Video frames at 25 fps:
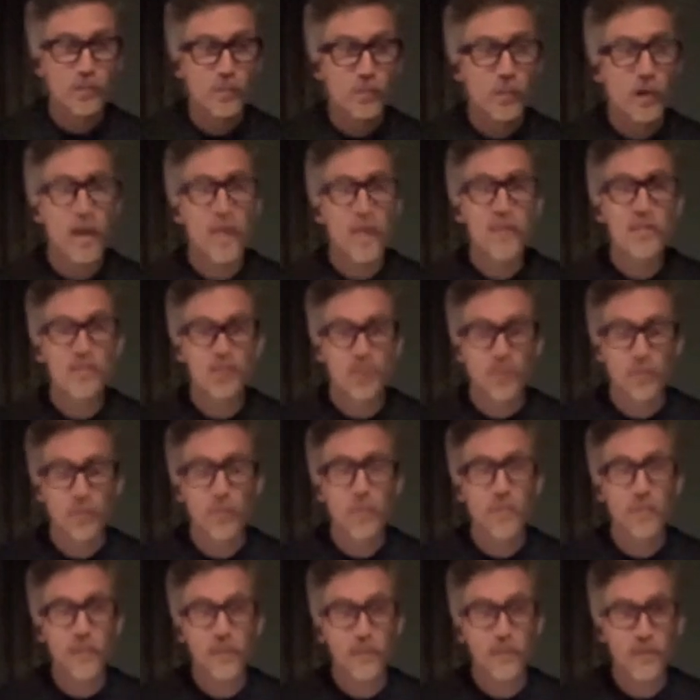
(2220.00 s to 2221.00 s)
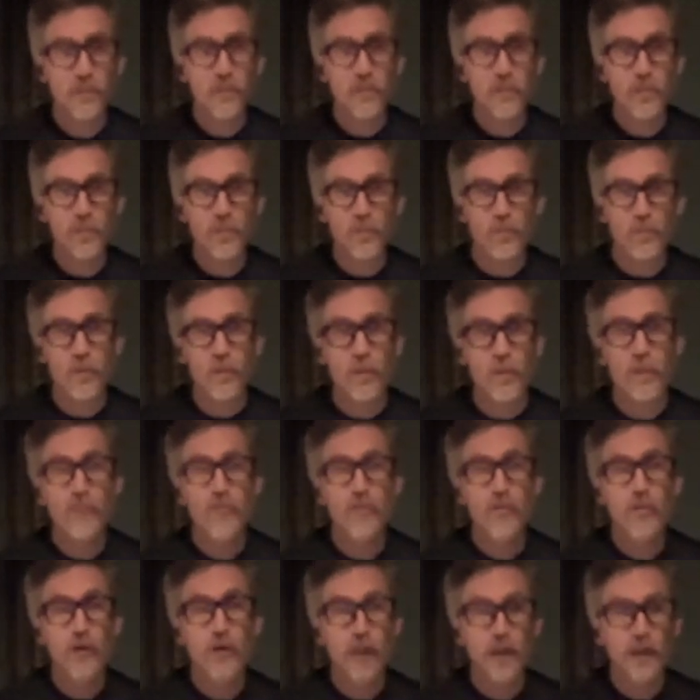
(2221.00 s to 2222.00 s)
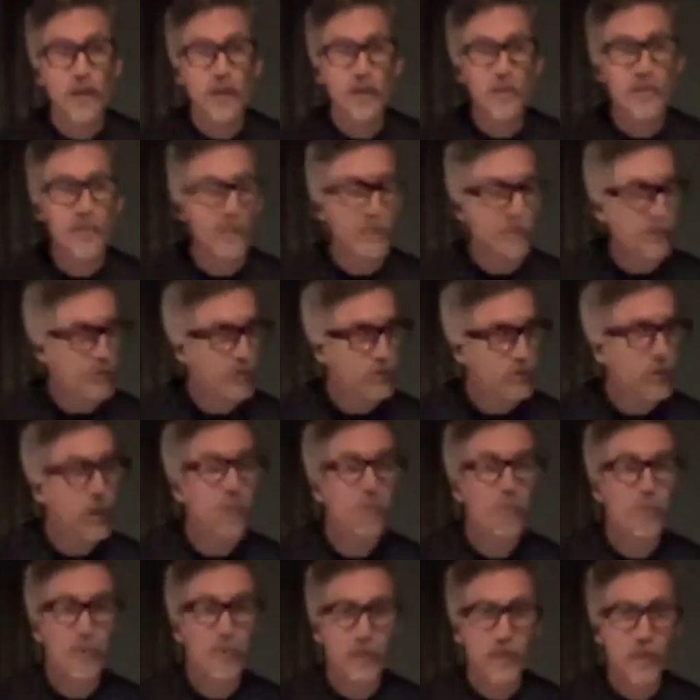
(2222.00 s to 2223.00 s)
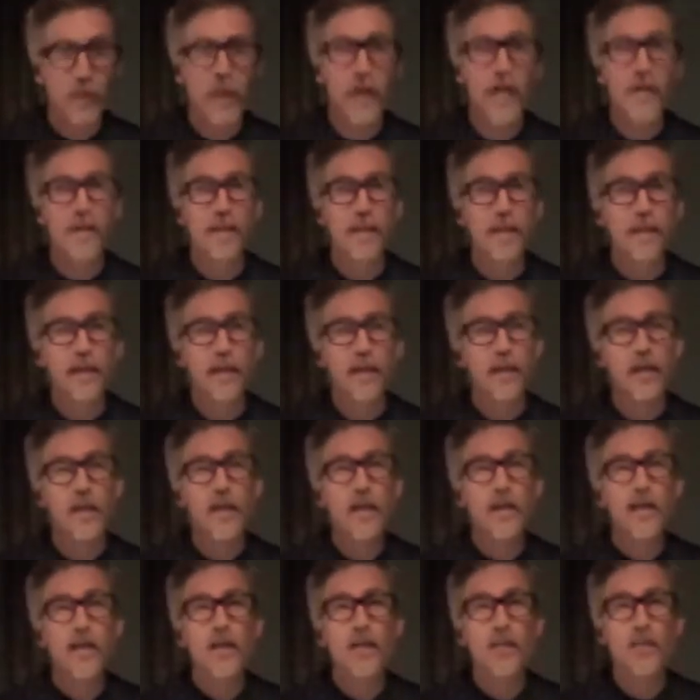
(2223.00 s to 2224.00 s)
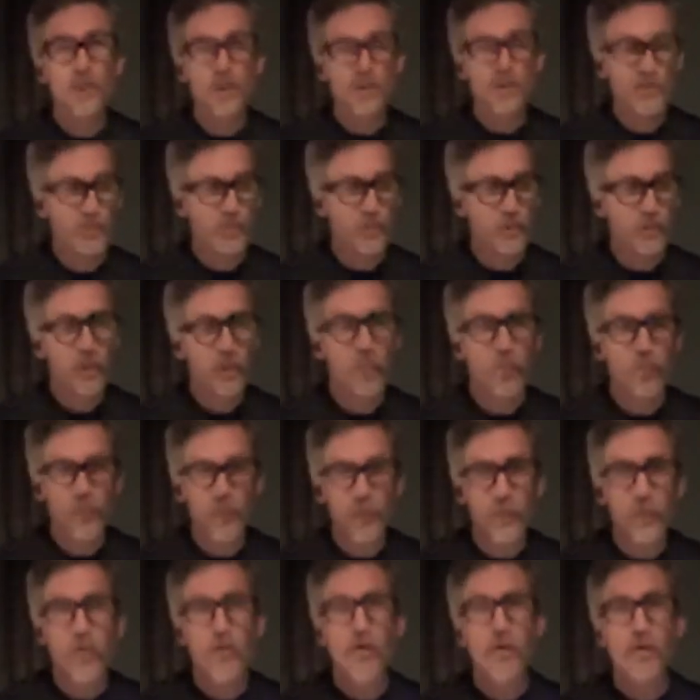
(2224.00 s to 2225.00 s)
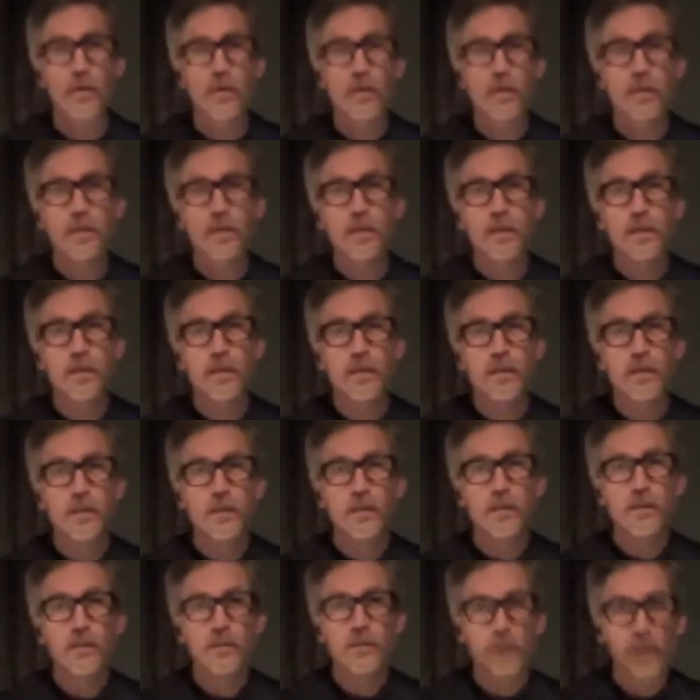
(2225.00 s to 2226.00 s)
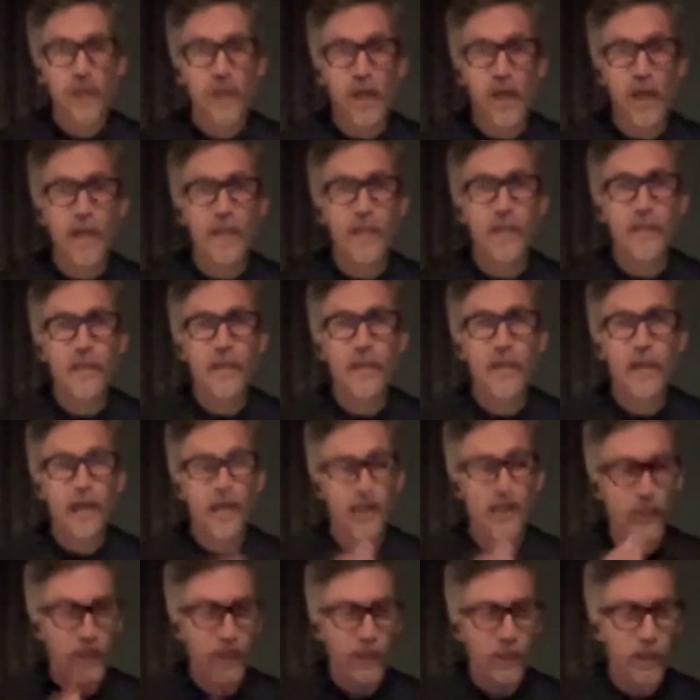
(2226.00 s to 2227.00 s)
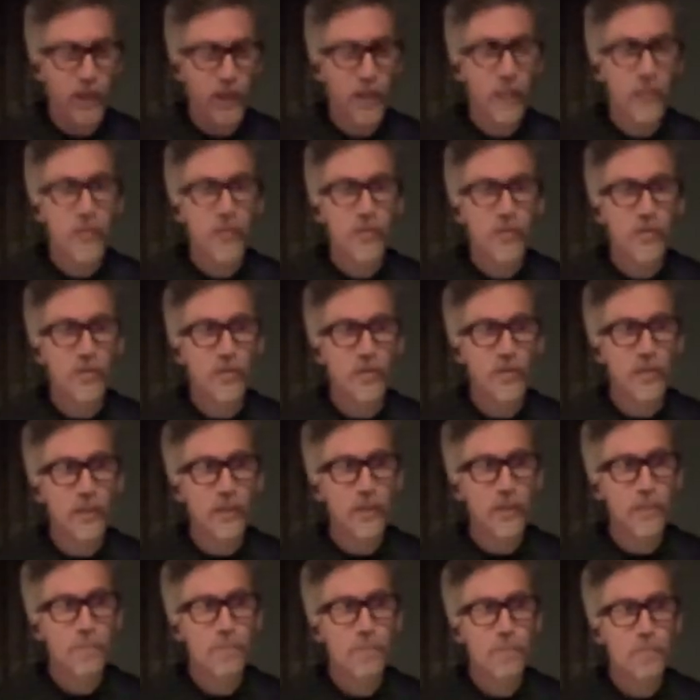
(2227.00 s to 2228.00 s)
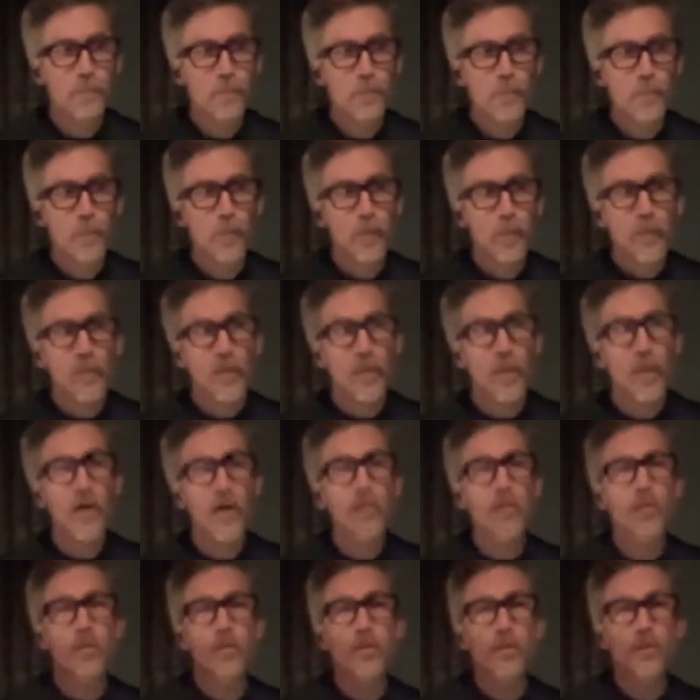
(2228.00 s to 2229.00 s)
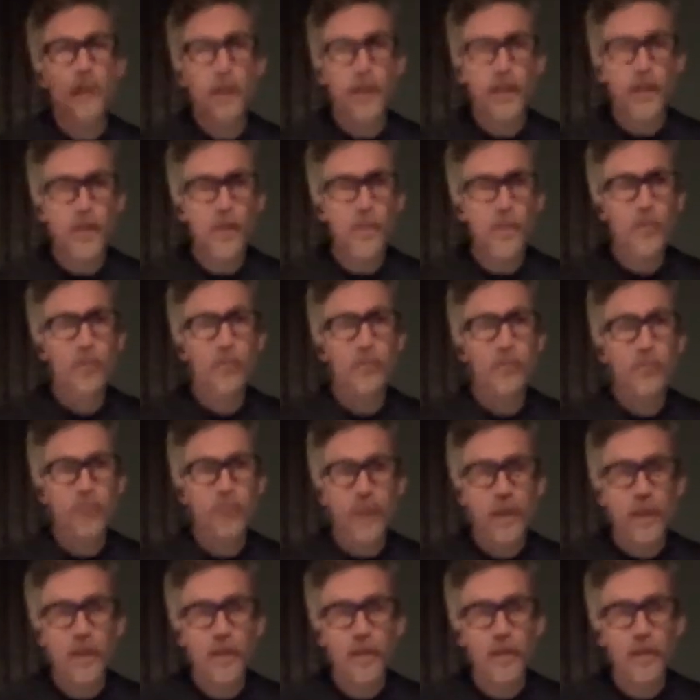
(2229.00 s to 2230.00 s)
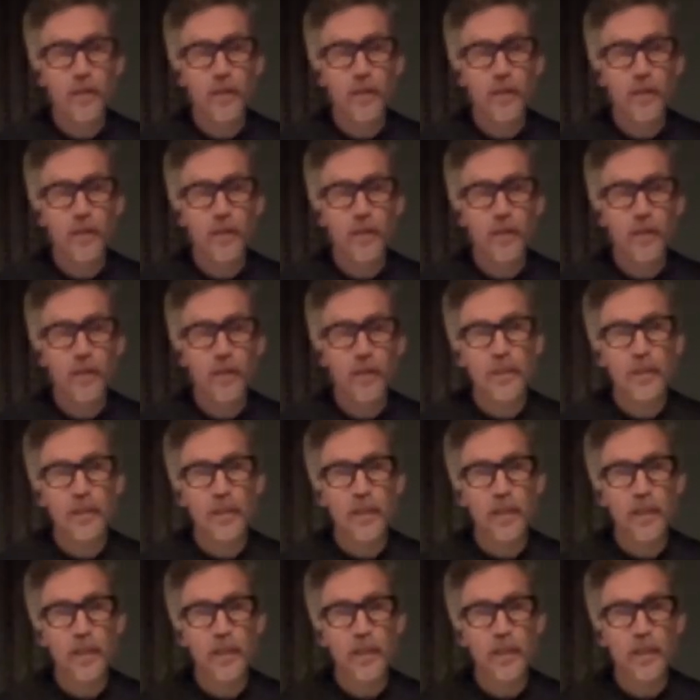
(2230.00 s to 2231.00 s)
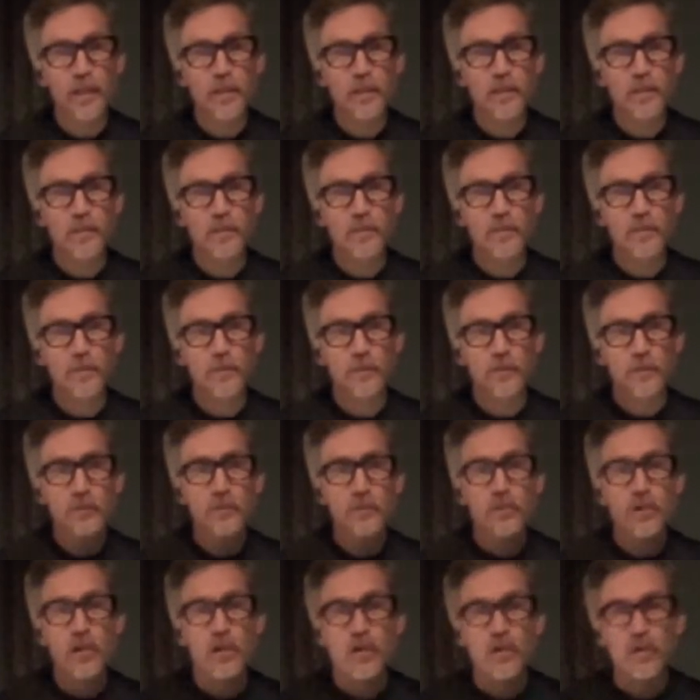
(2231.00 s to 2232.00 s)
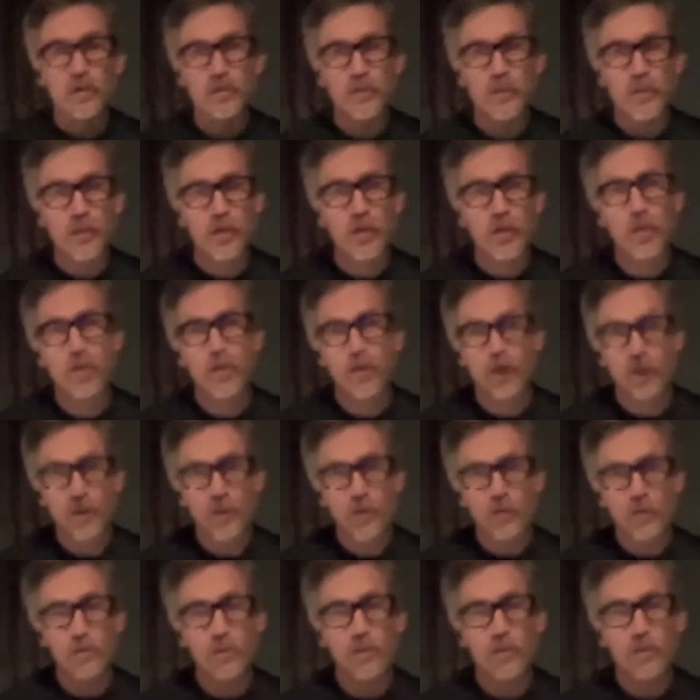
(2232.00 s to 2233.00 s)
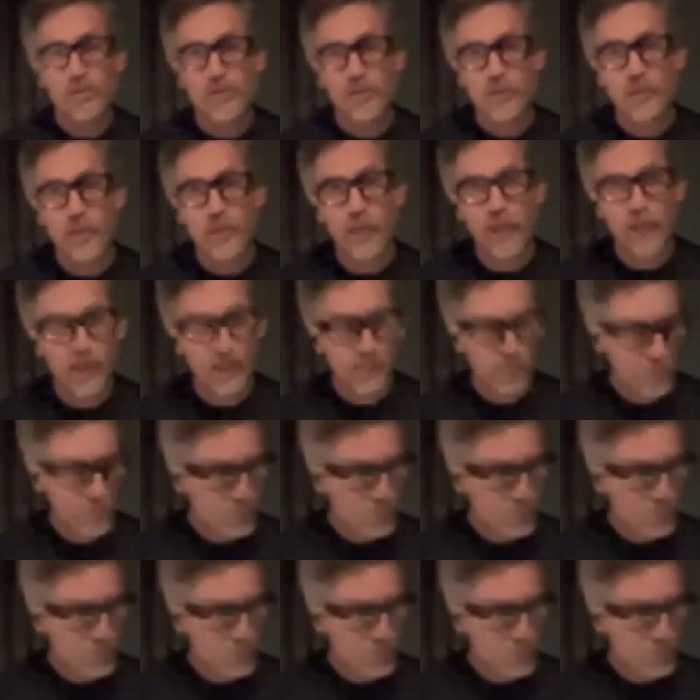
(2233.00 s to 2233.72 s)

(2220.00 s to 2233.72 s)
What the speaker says: impossible for me to do some of it, even though I was like, dude, I really like that, but it's really weird. So I had to I like kind of learned it. Then they would play. Then they played like new songs, like all the other songs that they had,